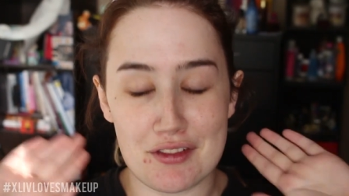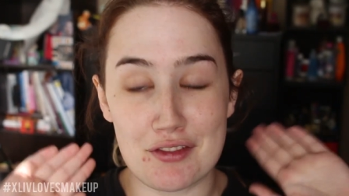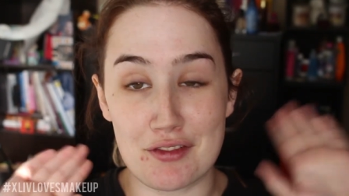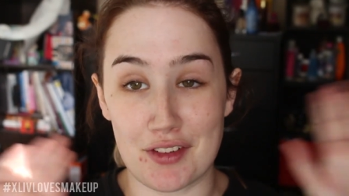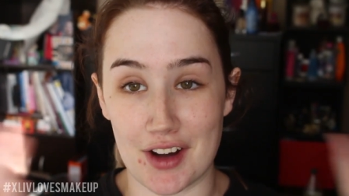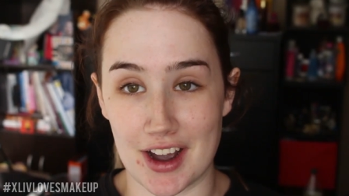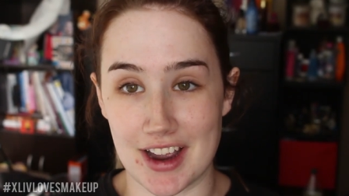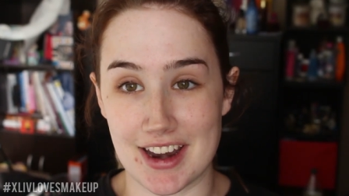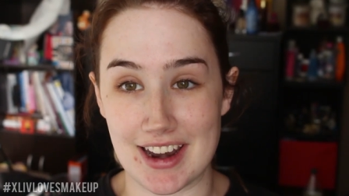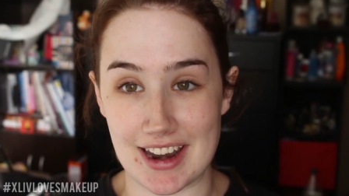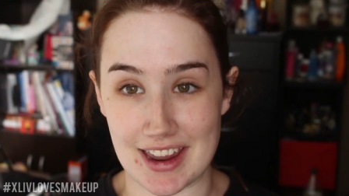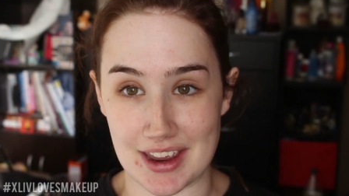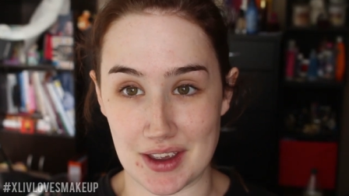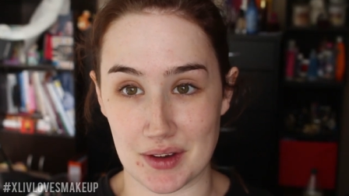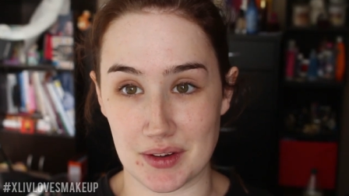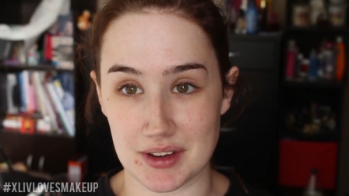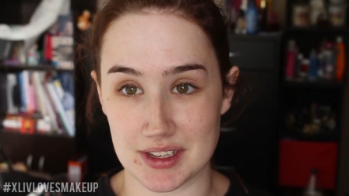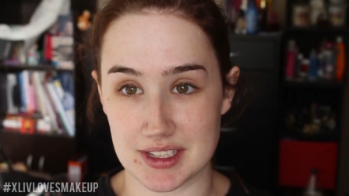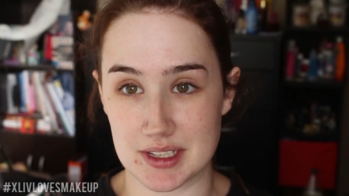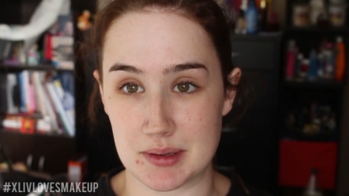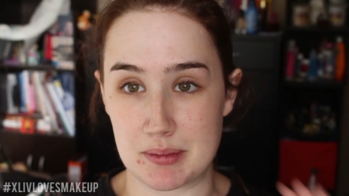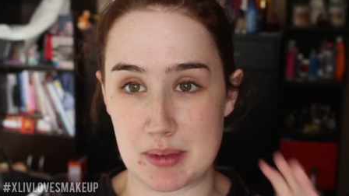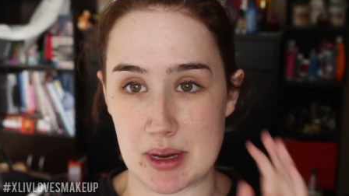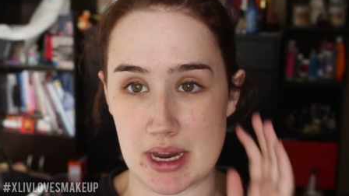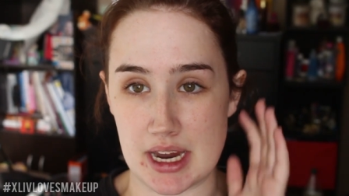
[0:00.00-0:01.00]
finally
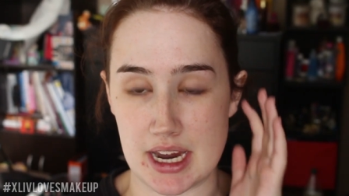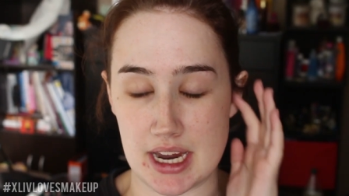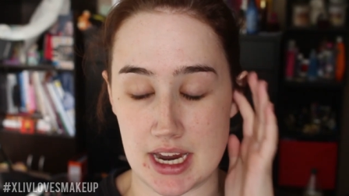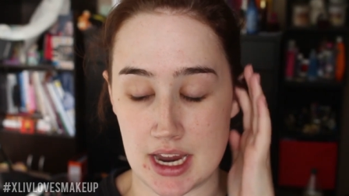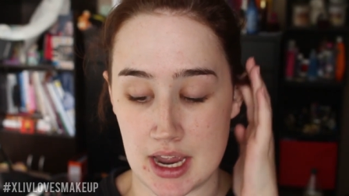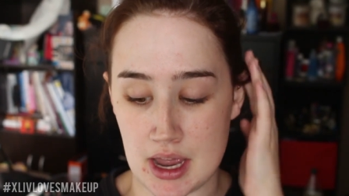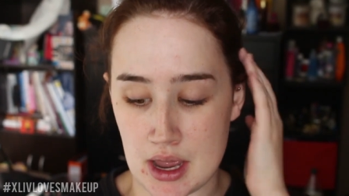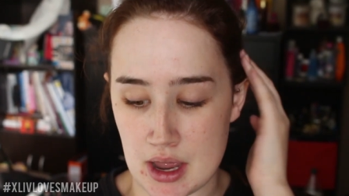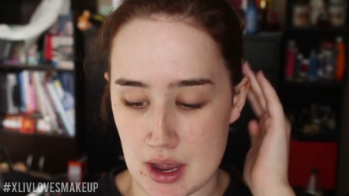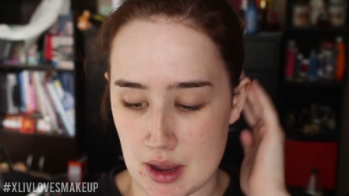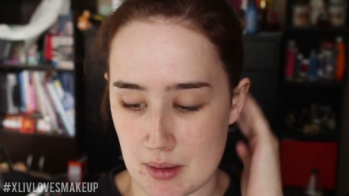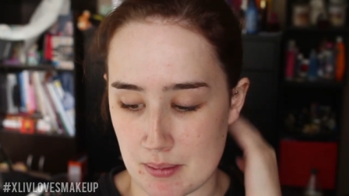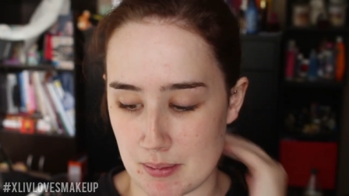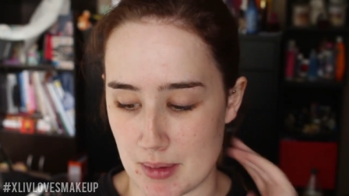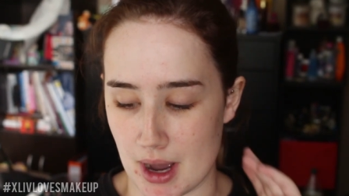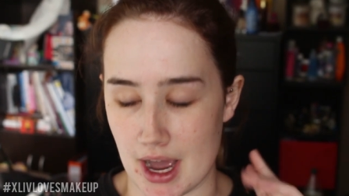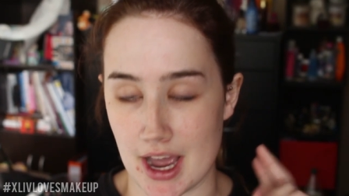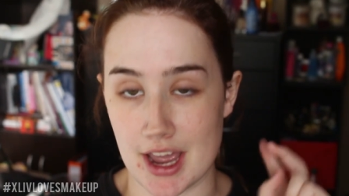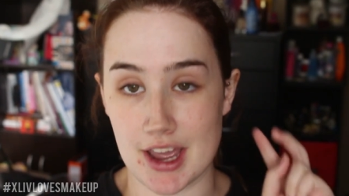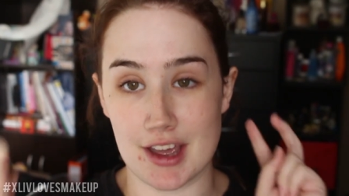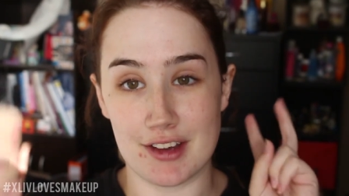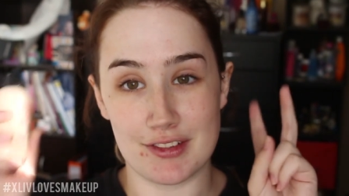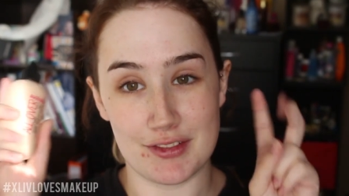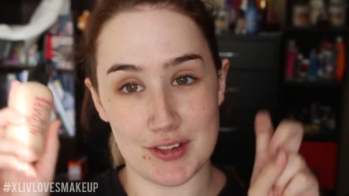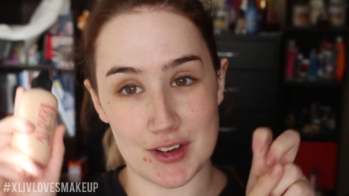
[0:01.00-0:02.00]
going to be
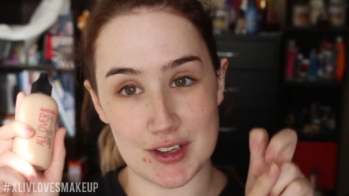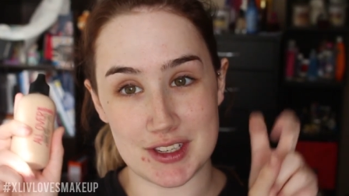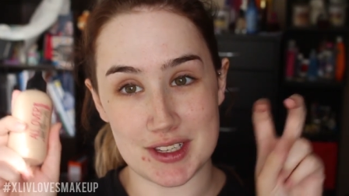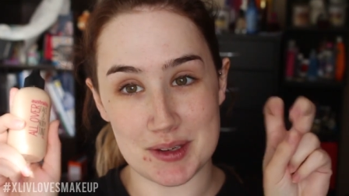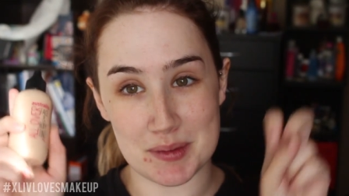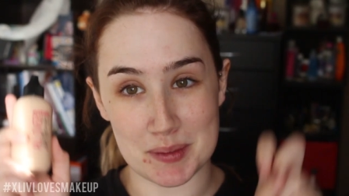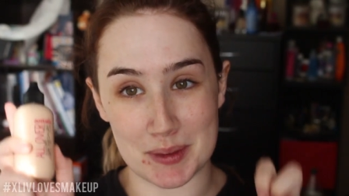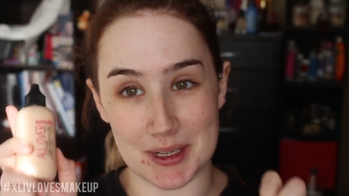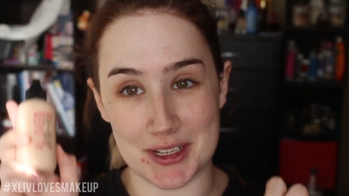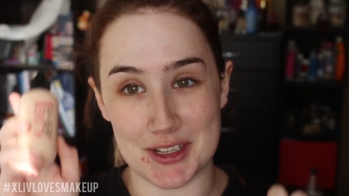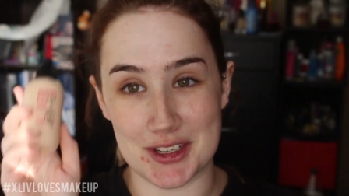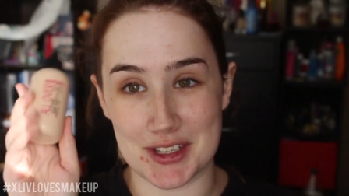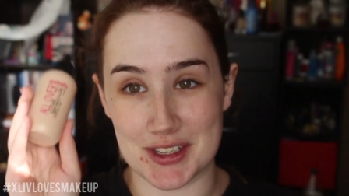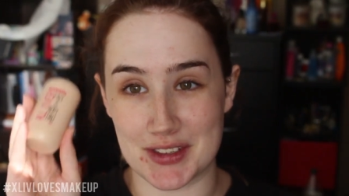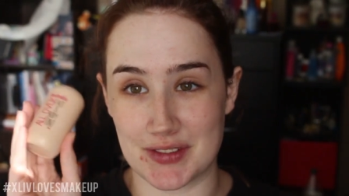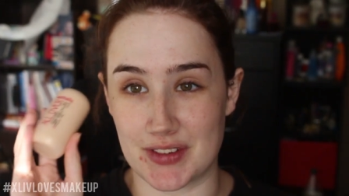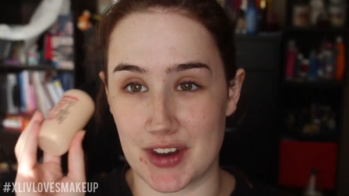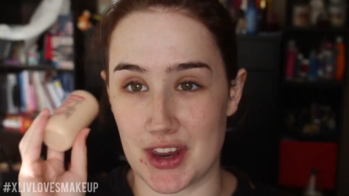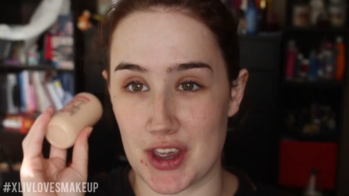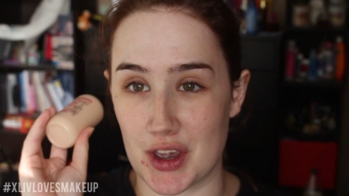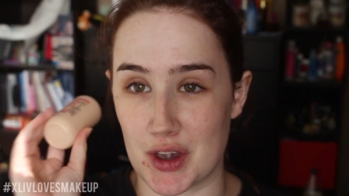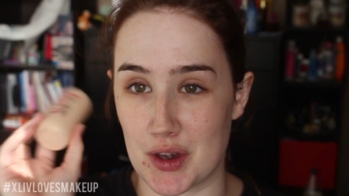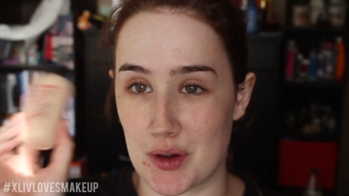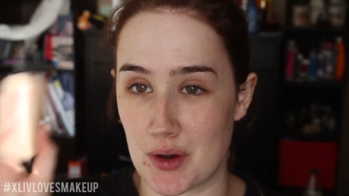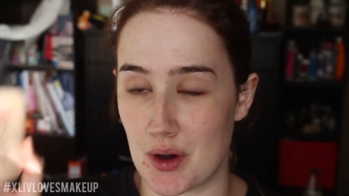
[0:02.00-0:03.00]
my first impressions
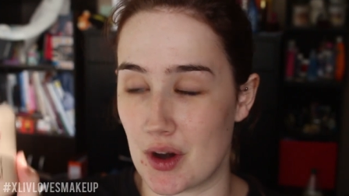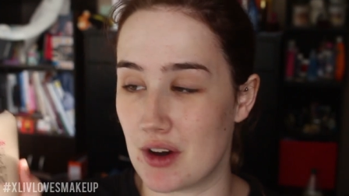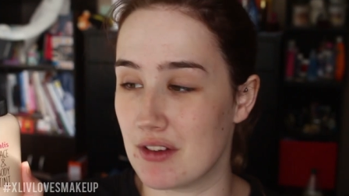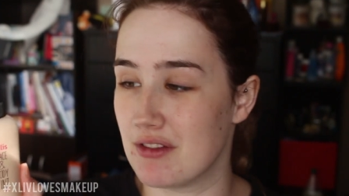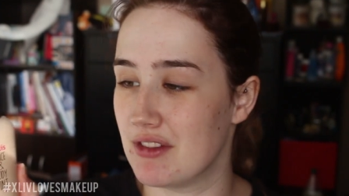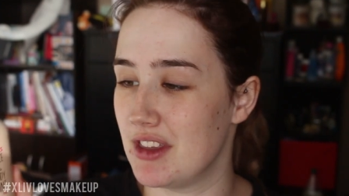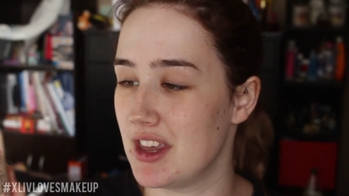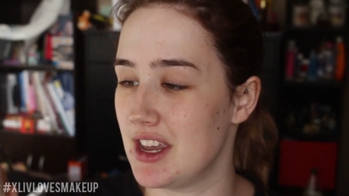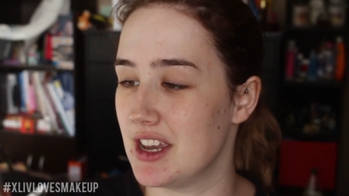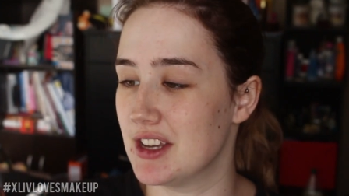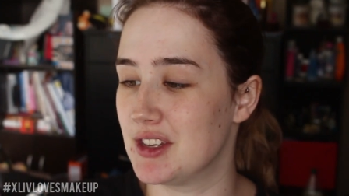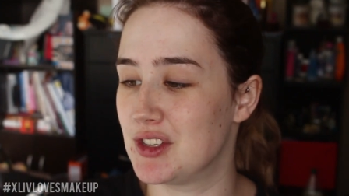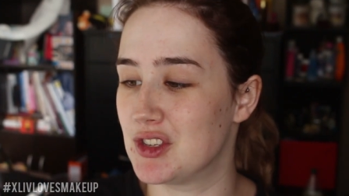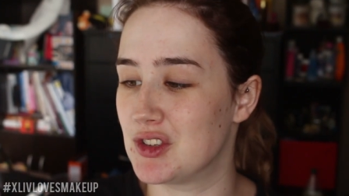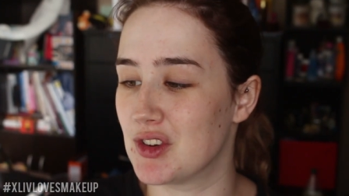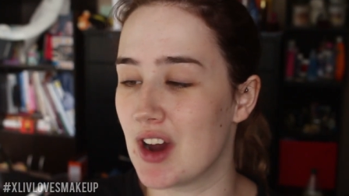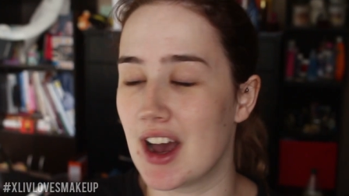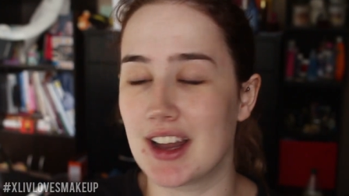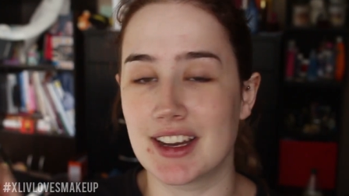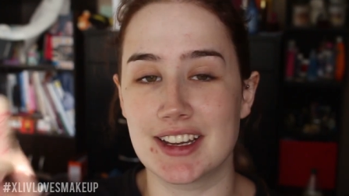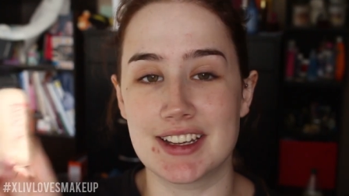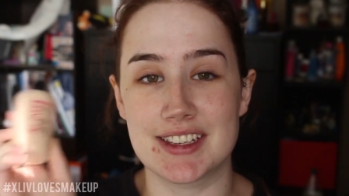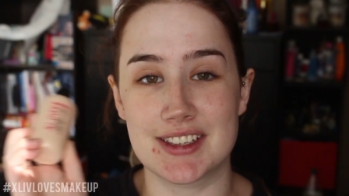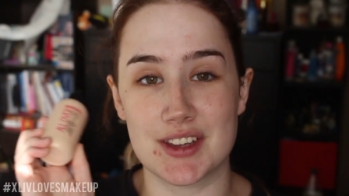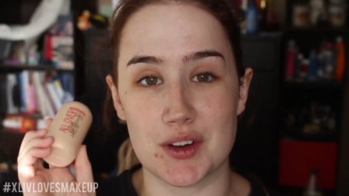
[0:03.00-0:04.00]
video of the
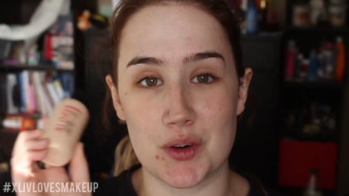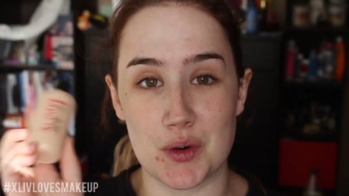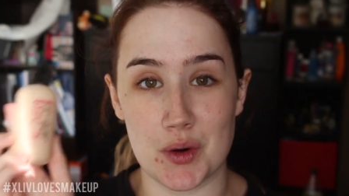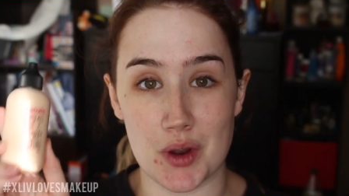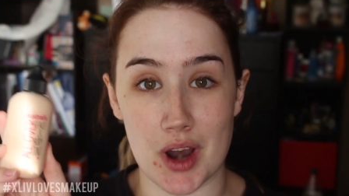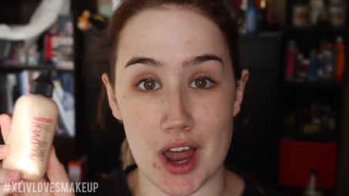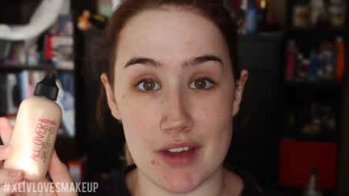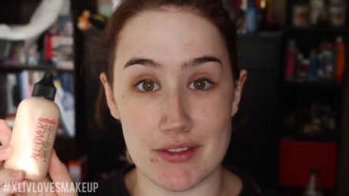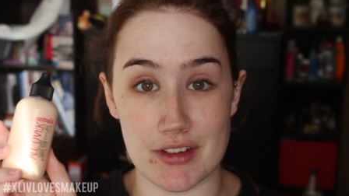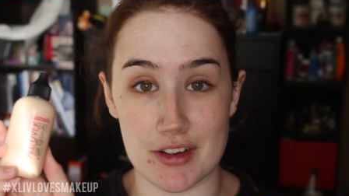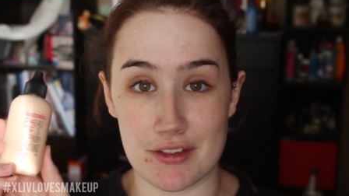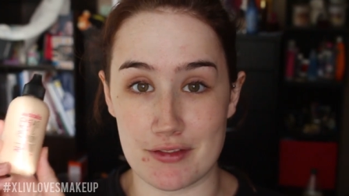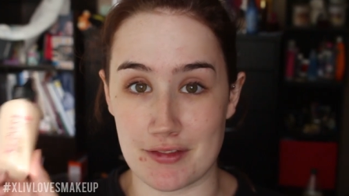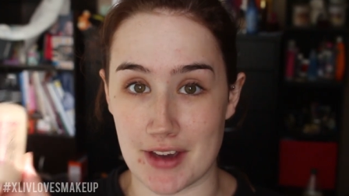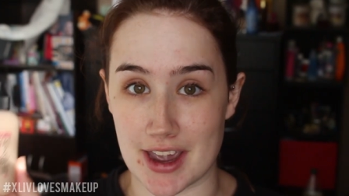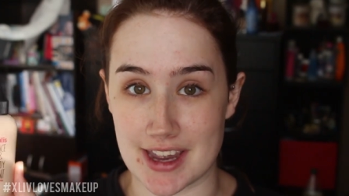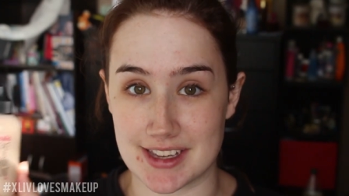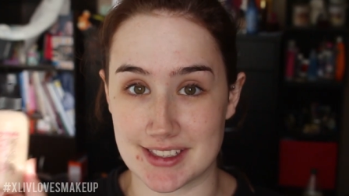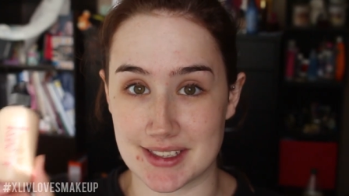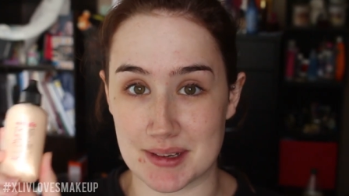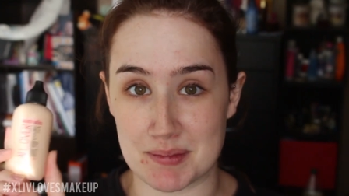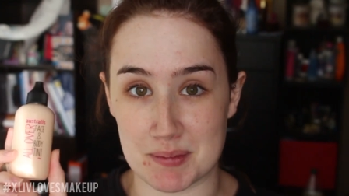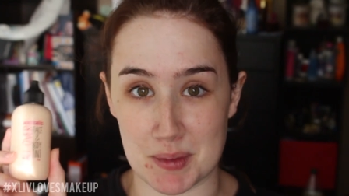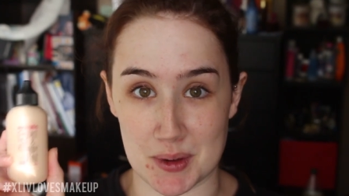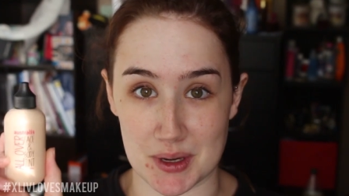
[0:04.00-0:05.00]
Australis All Over
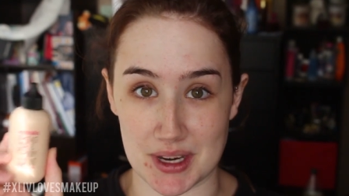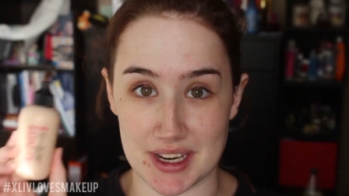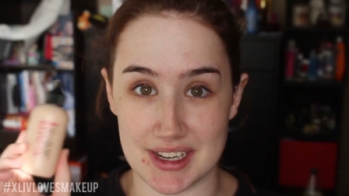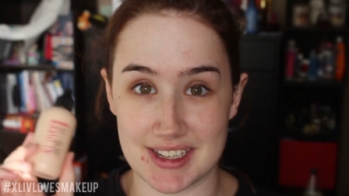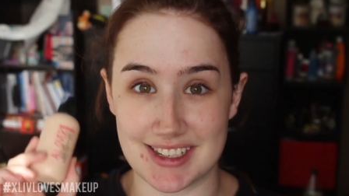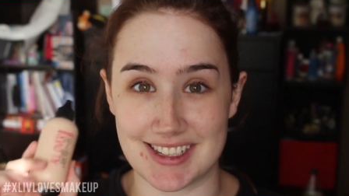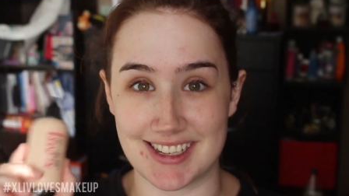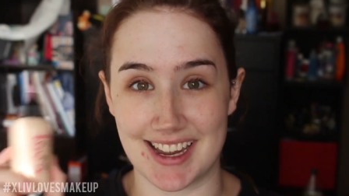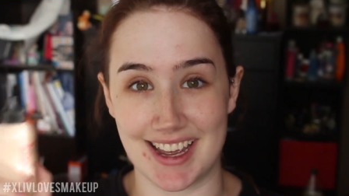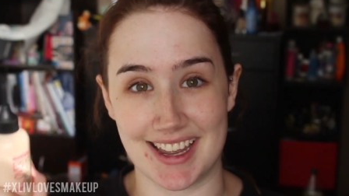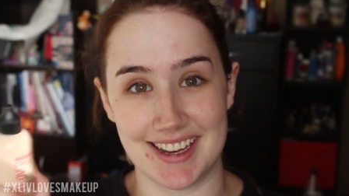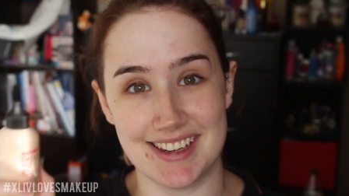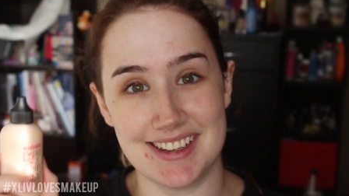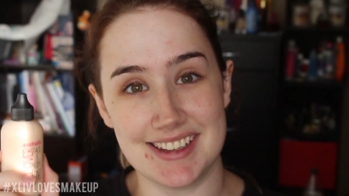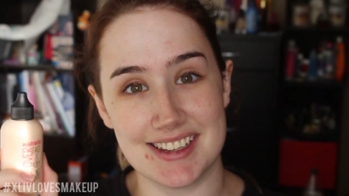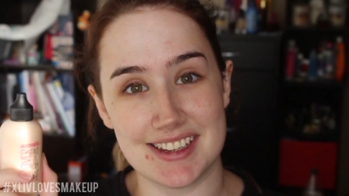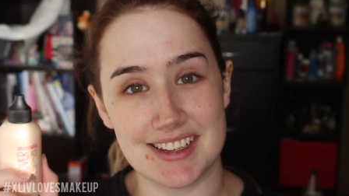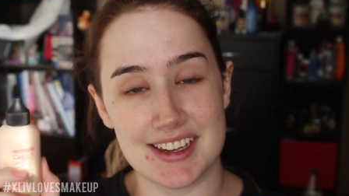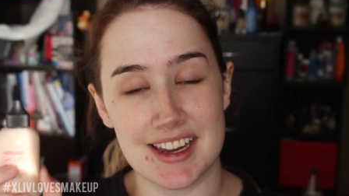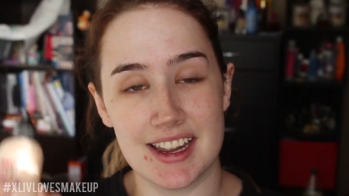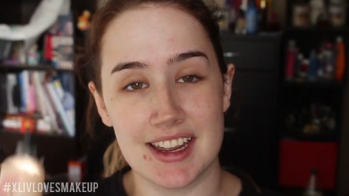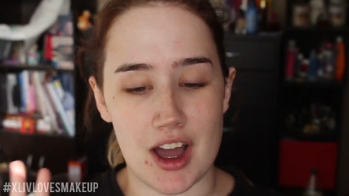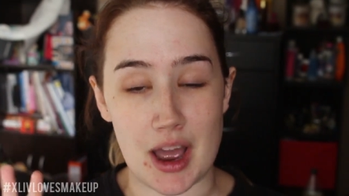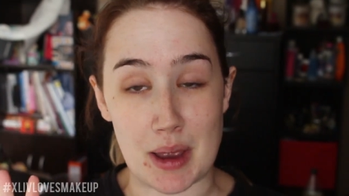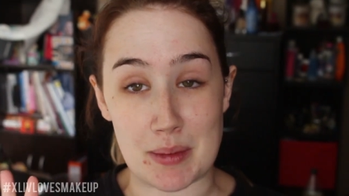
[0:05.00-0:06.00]
Face and Body Tint.